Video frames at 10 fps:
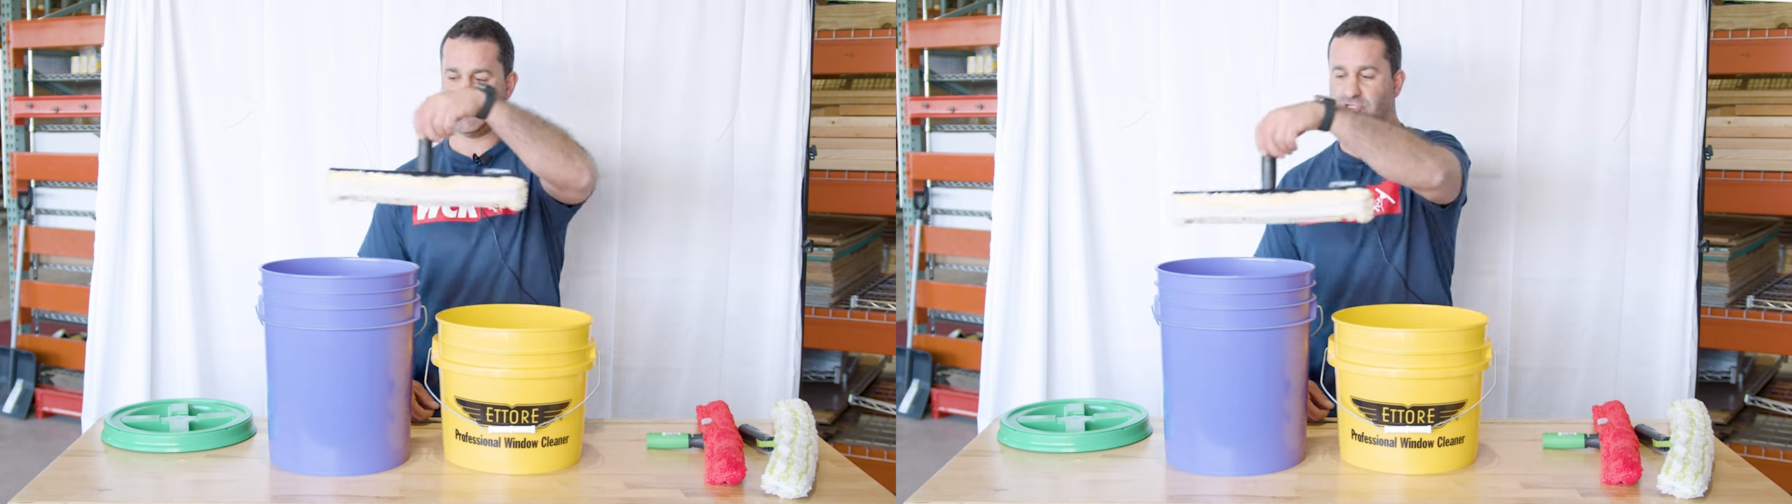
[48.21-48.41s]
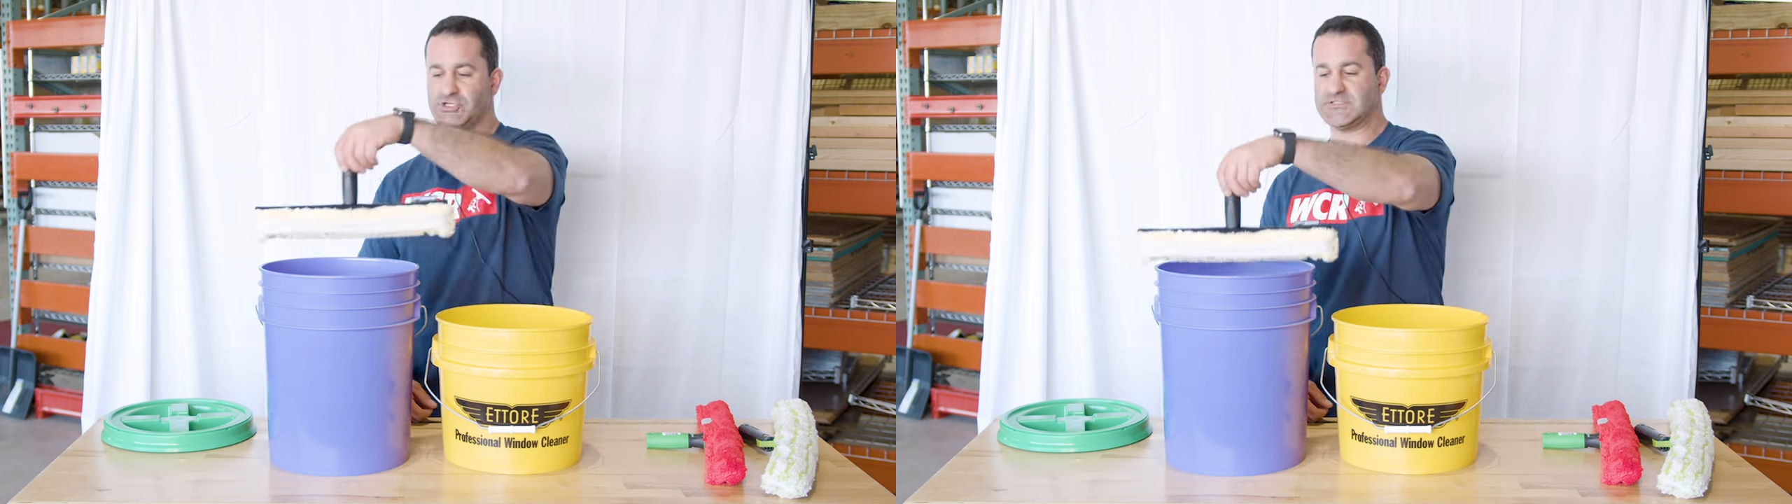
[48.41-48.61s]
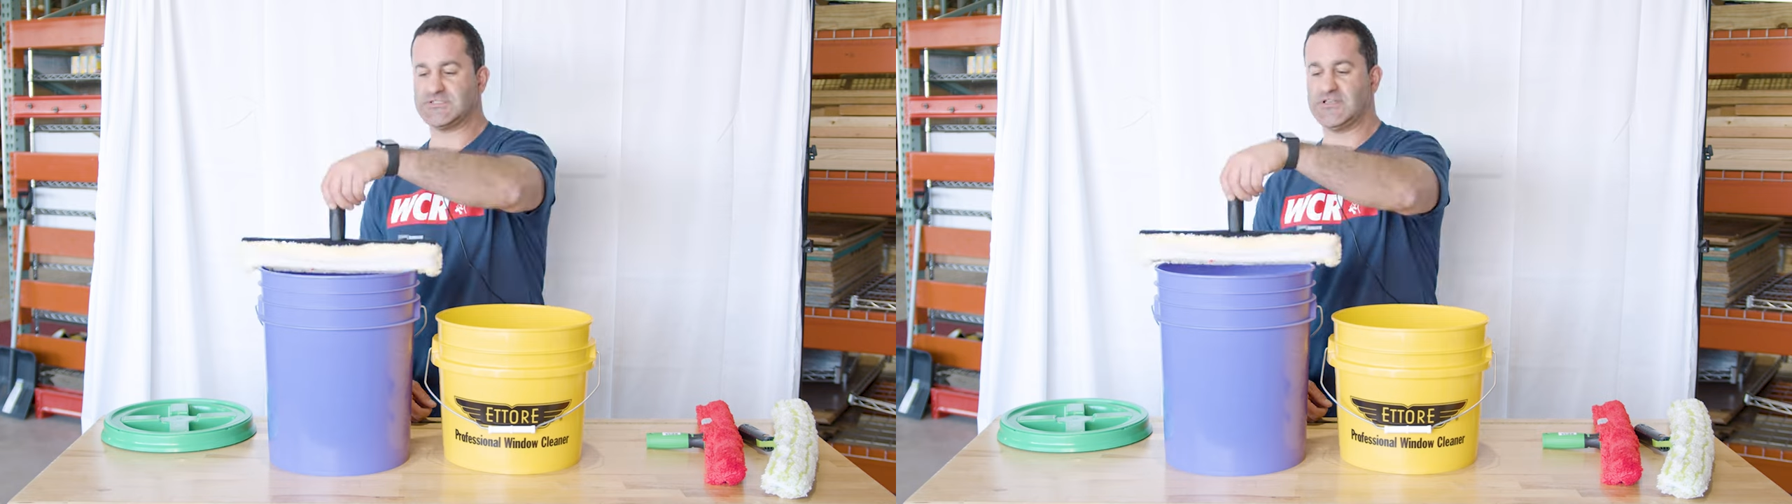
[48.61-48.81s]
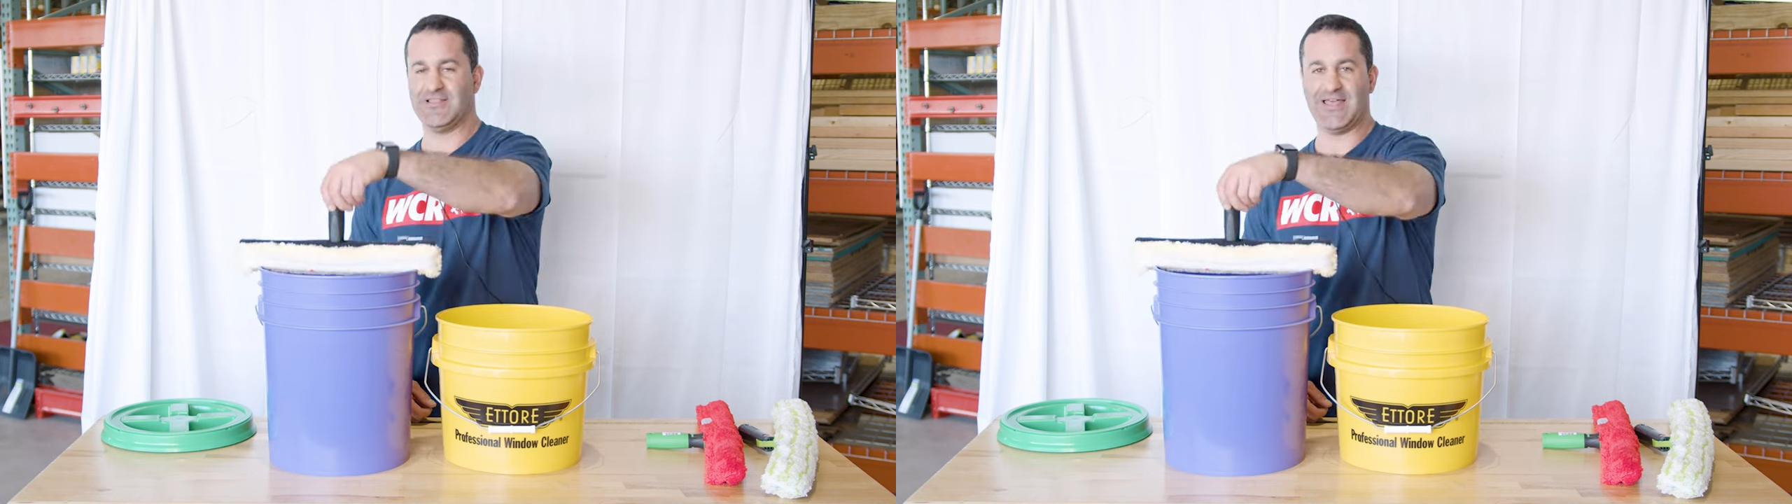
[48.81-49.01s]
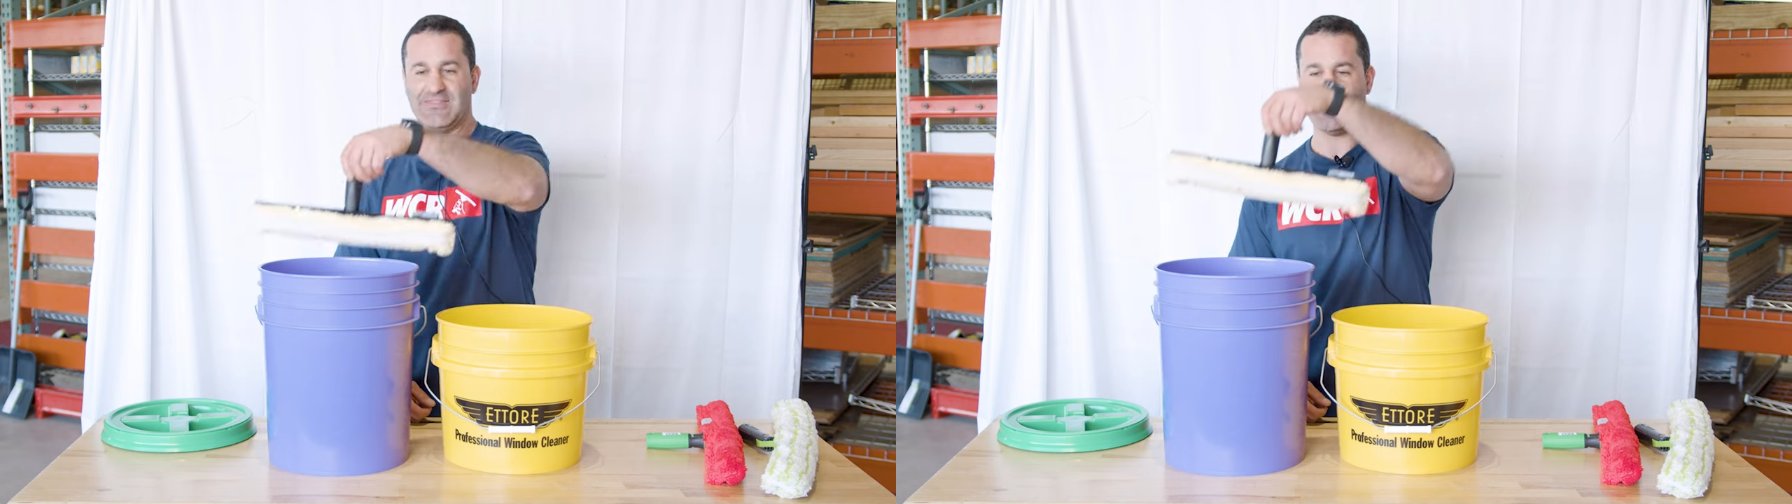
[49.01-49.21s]
just
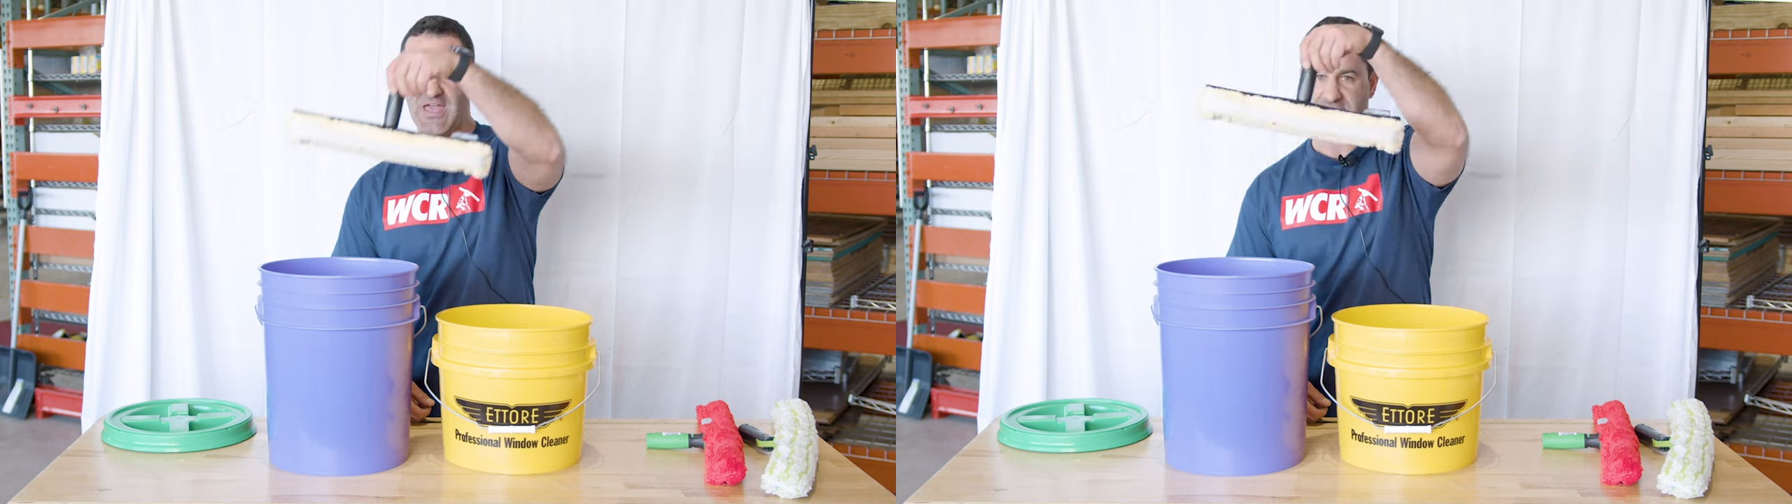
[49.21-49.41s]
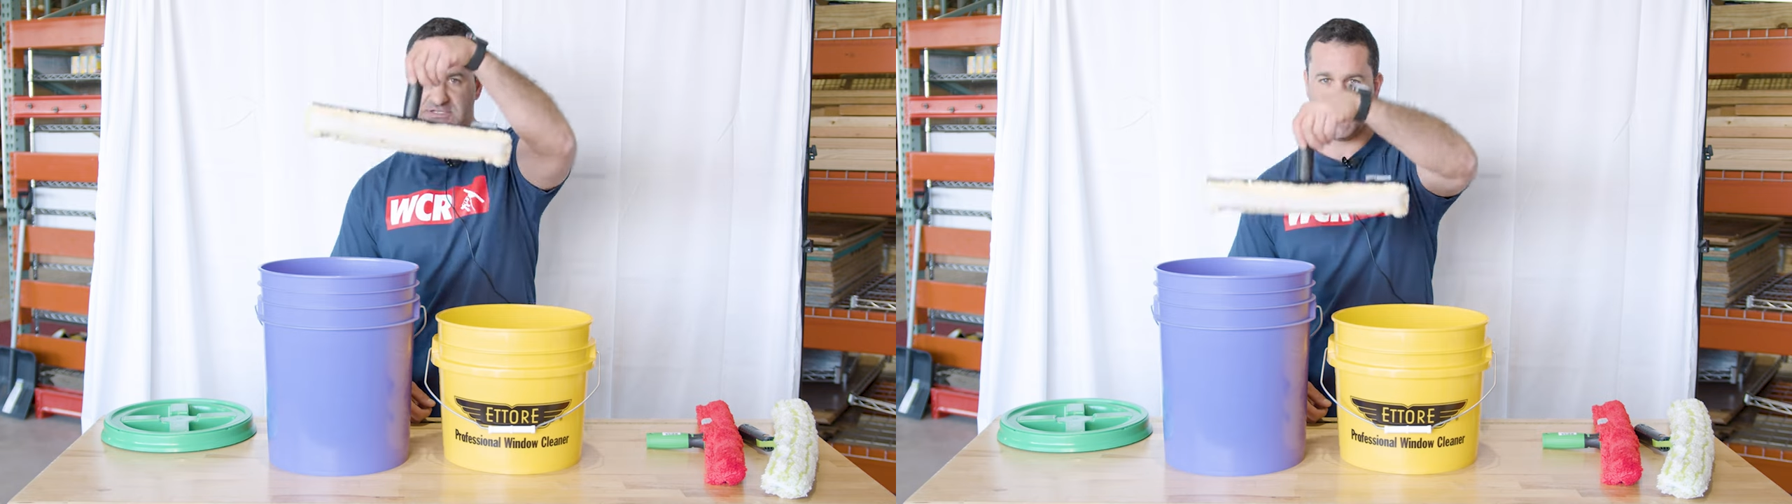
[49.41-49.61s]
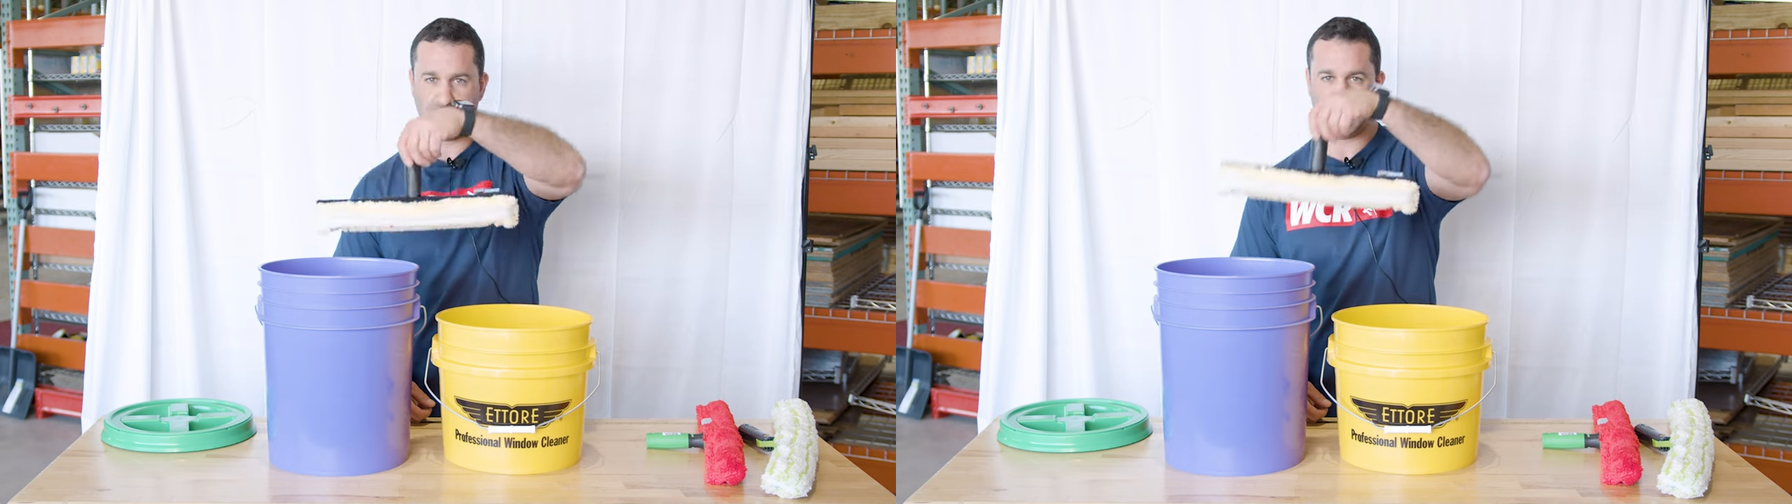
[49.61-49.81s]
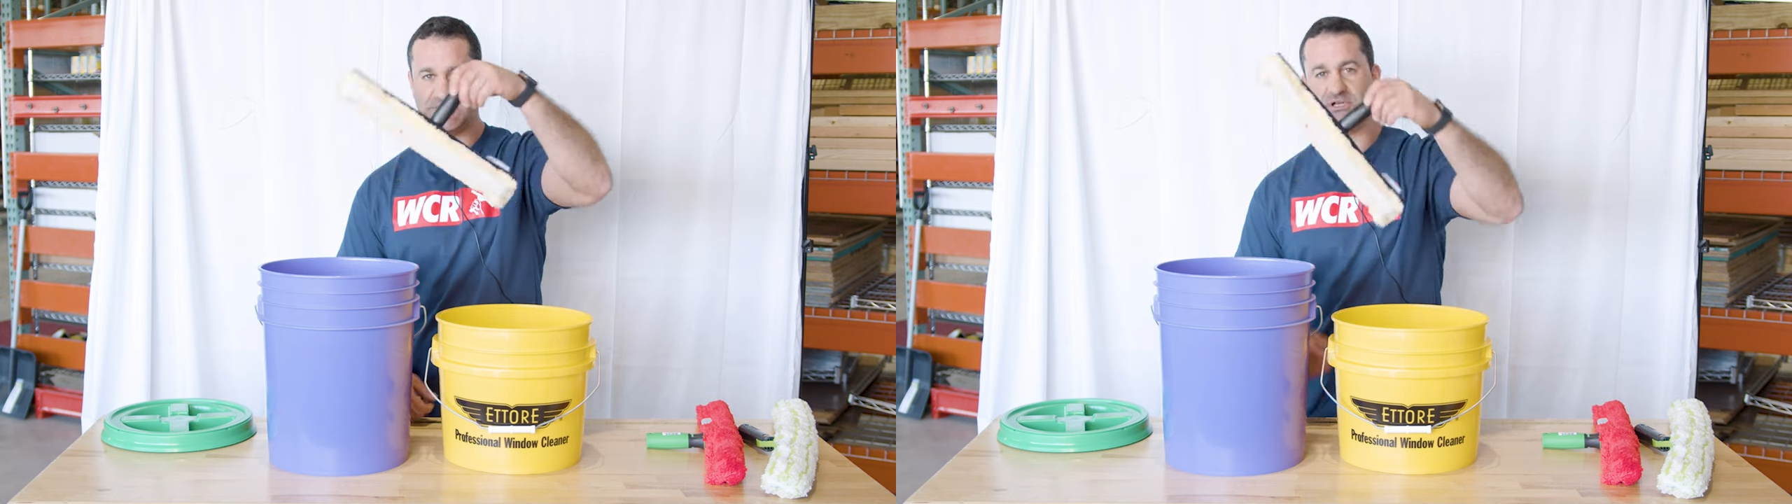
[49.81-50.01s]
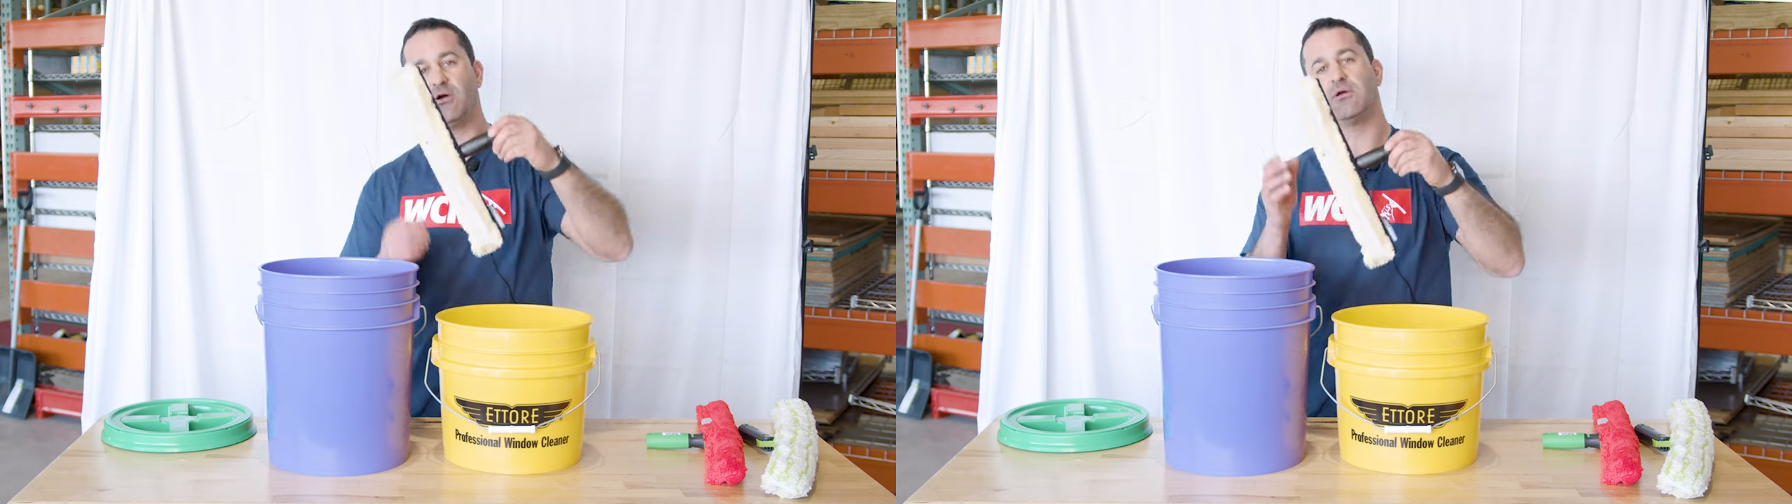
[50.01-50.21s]
like that to quickly
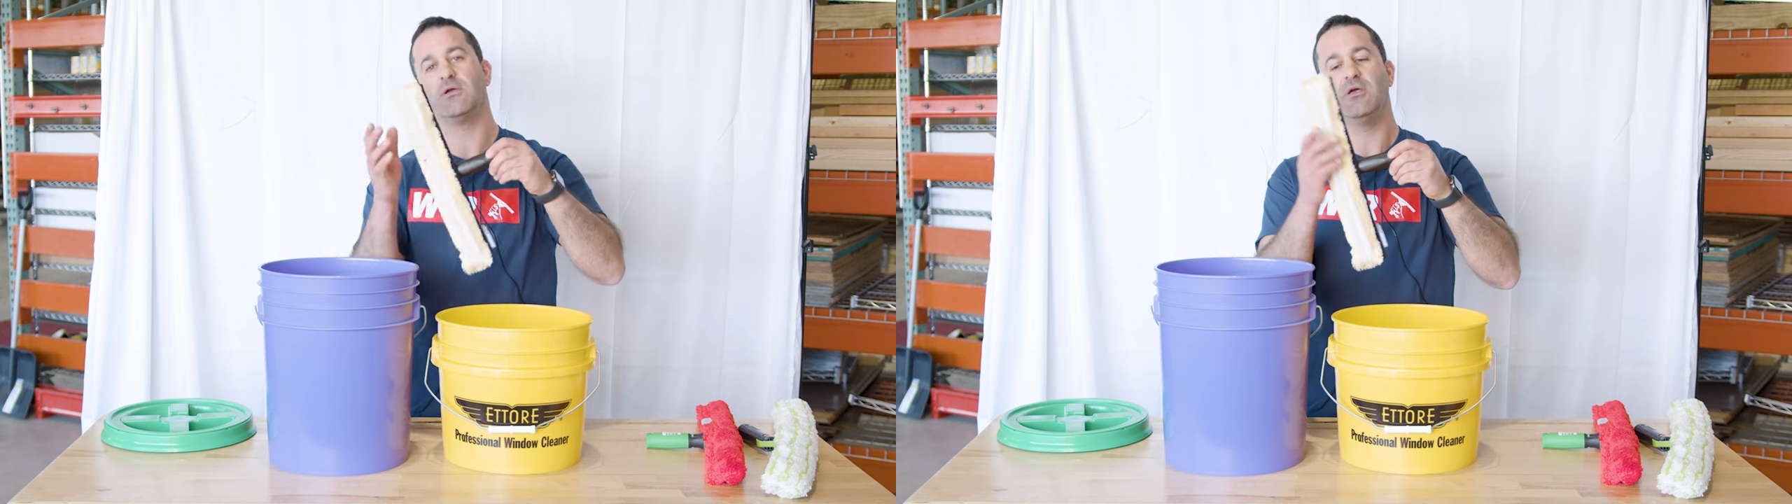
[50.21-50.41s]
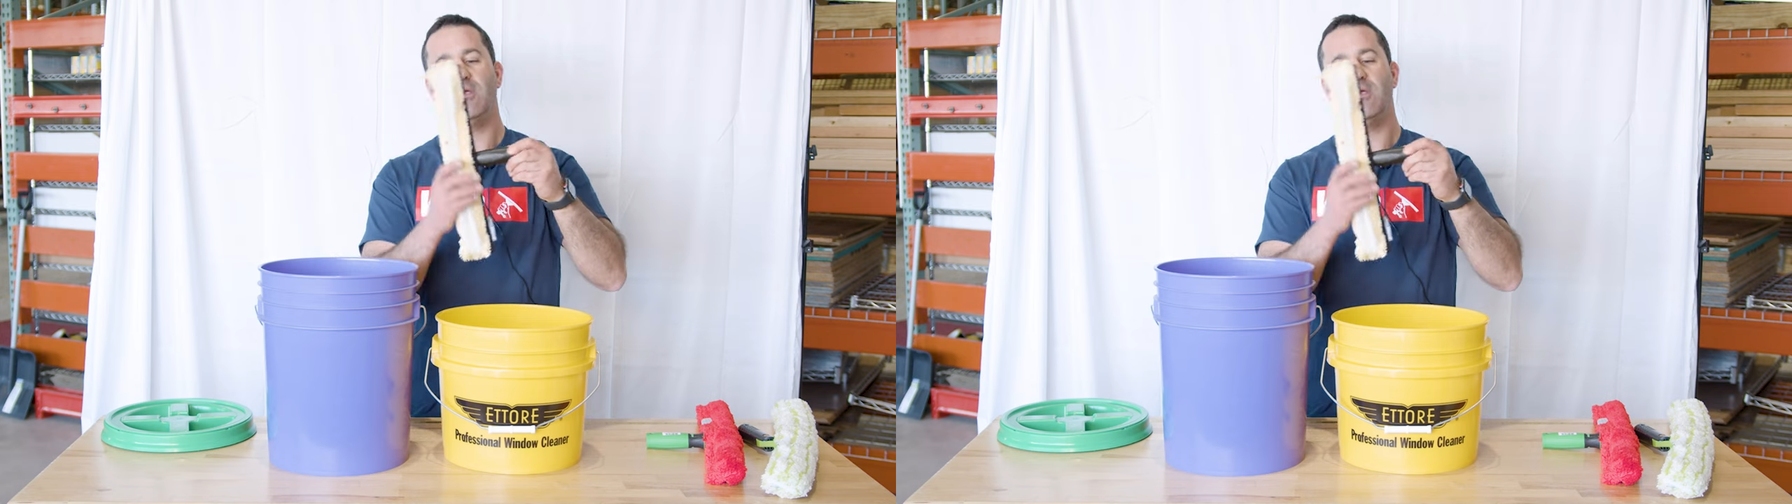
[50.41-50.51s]
dunk